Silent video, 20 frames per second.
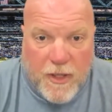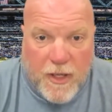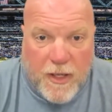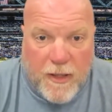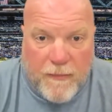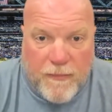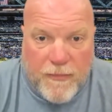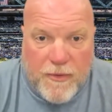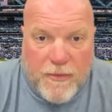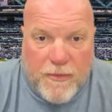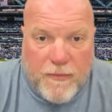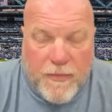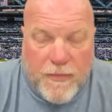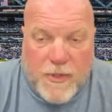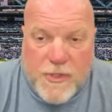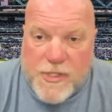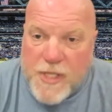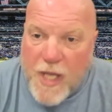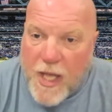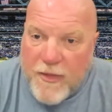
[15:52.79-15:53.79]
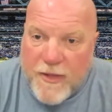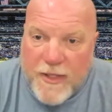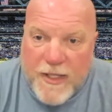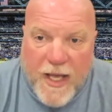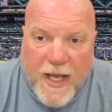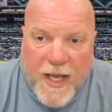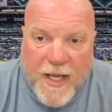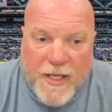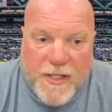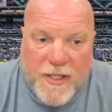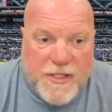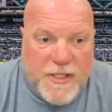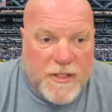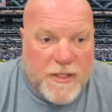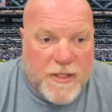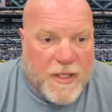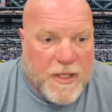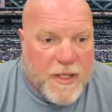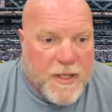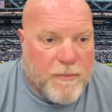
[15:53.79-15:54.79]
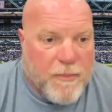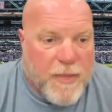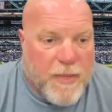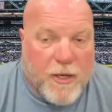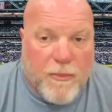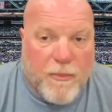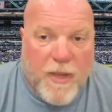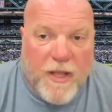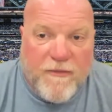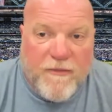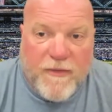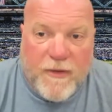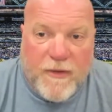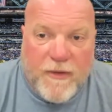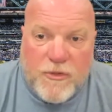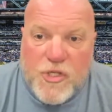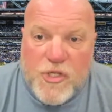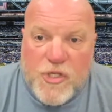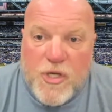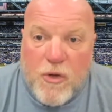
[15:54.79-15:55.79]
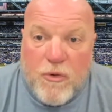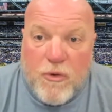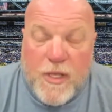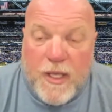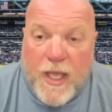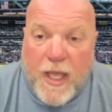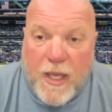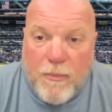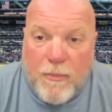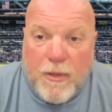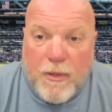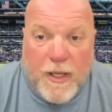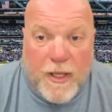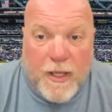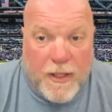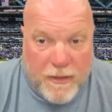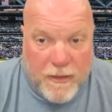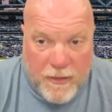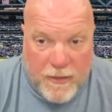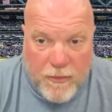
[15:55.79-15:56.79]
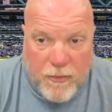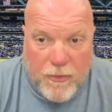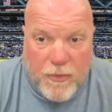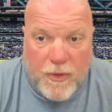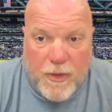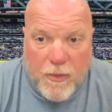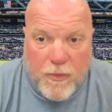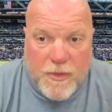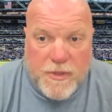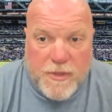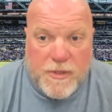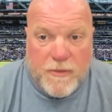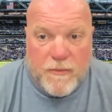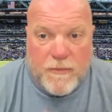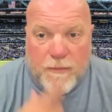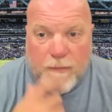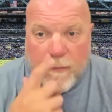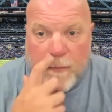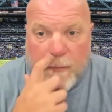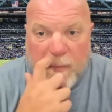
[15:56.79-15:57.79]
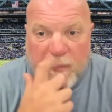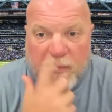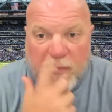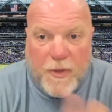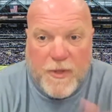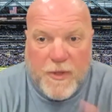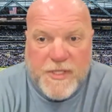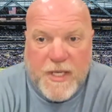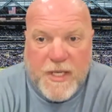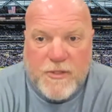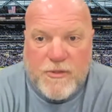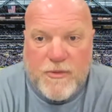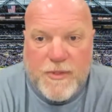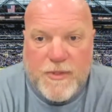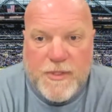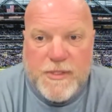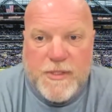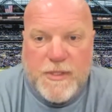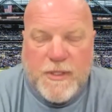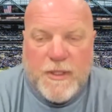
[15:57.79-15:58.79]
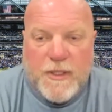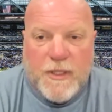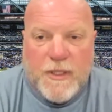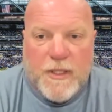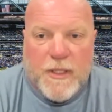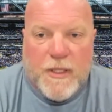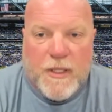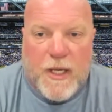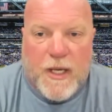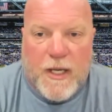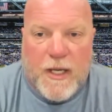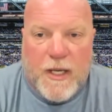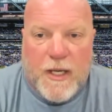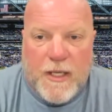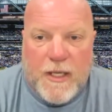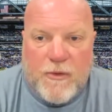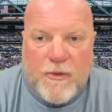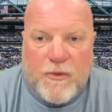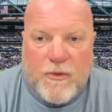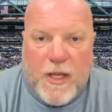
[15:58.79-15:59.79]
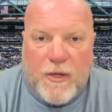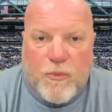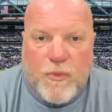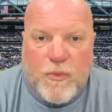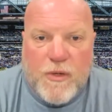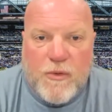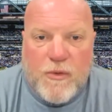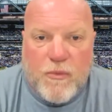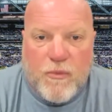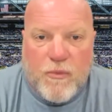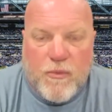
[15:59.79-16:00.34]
Um, they're, they're solid guys. Baker Mayfield showed he can play when he went to Los Angeles. Uh, he kind of re-